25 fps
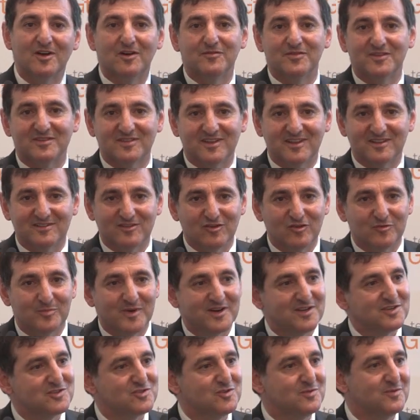Obviously,
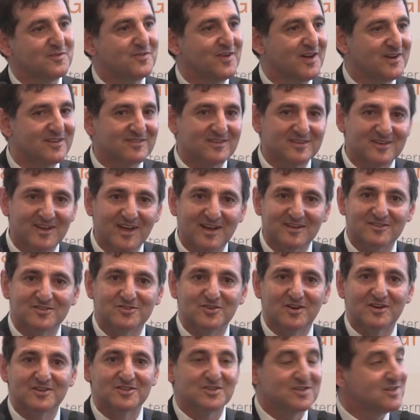self-managed super fund is a tax
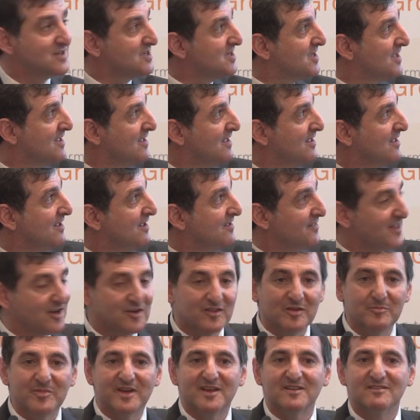structure. They
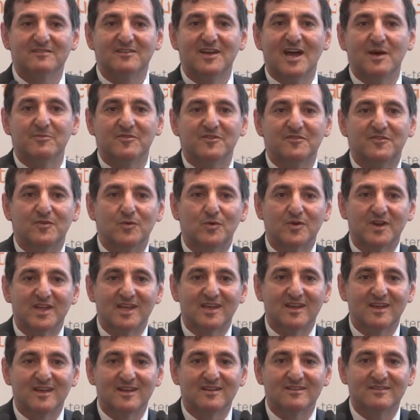got the biggest gap for 40
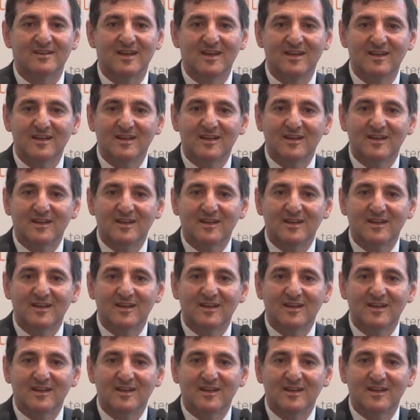years.